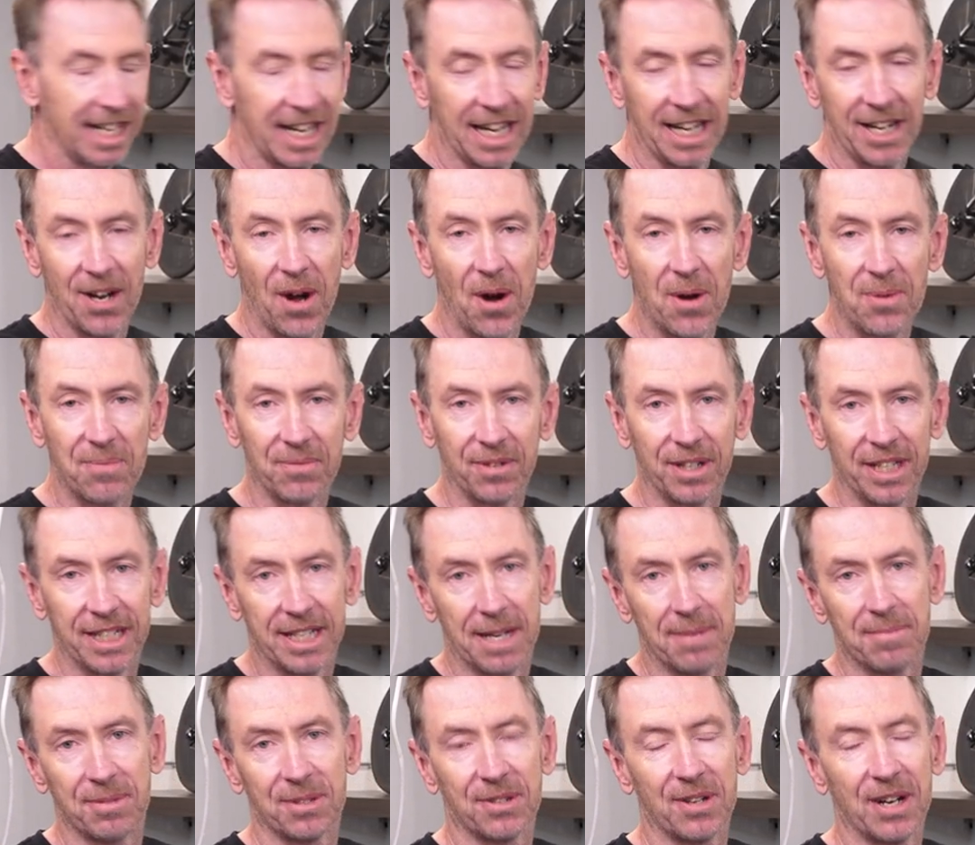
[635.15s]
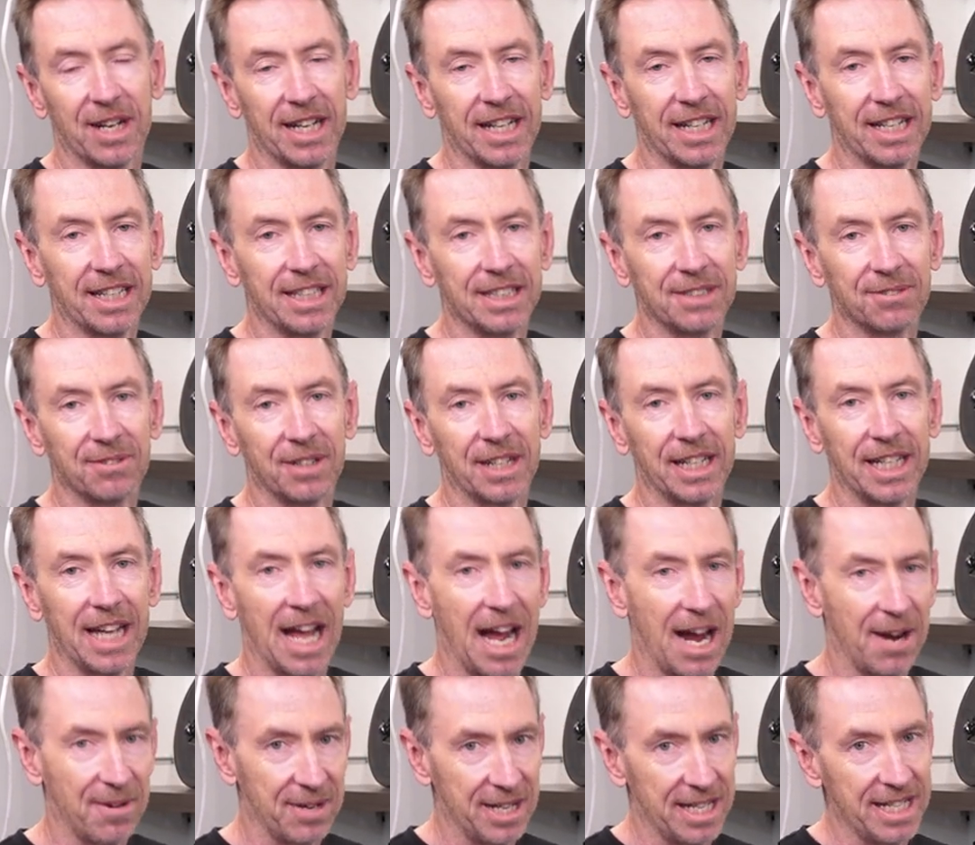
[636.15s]
and hopefully demonstrating really
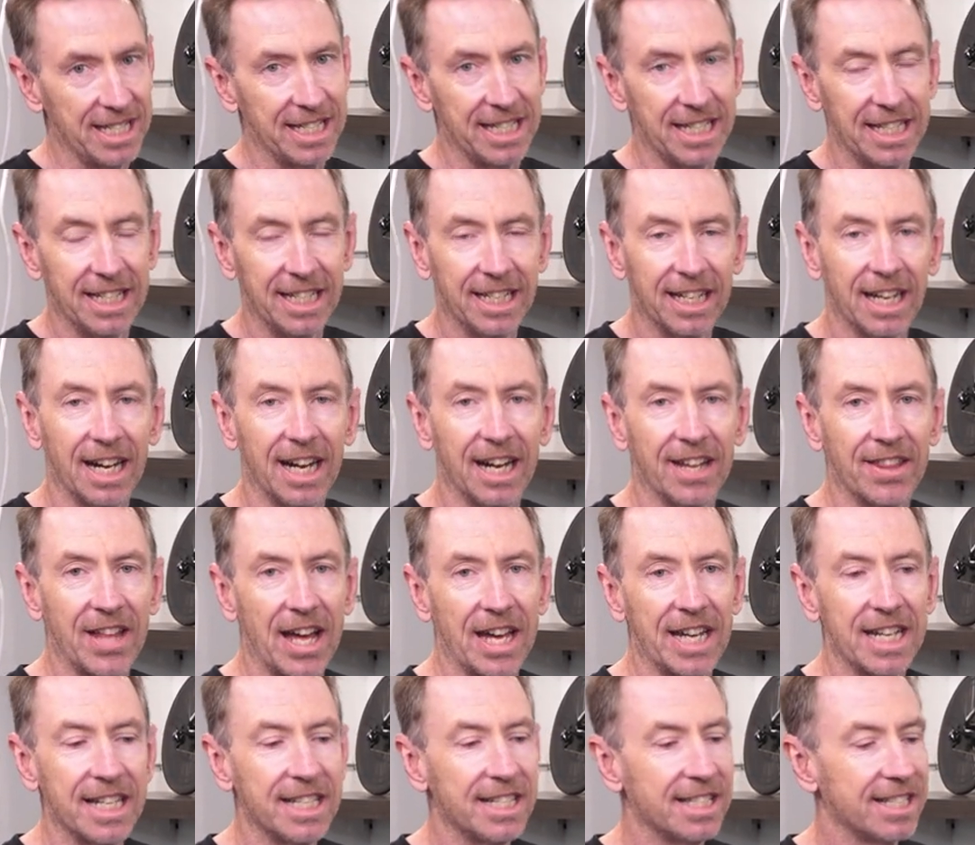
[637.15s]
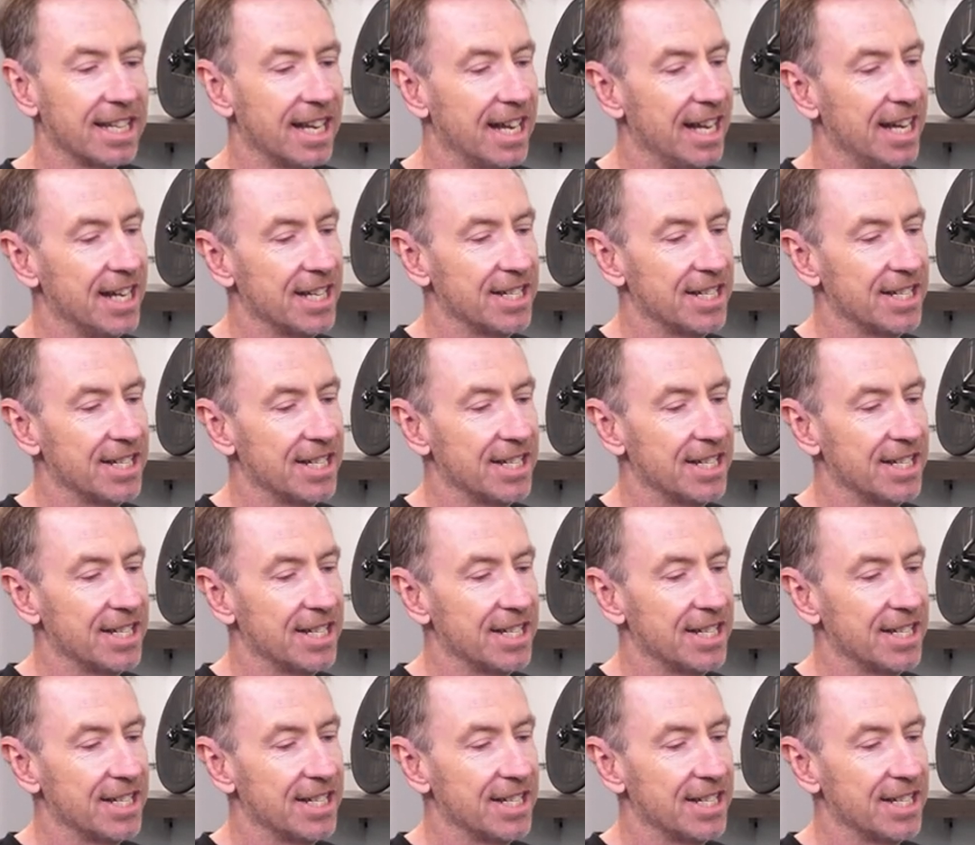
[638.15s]
how easy that is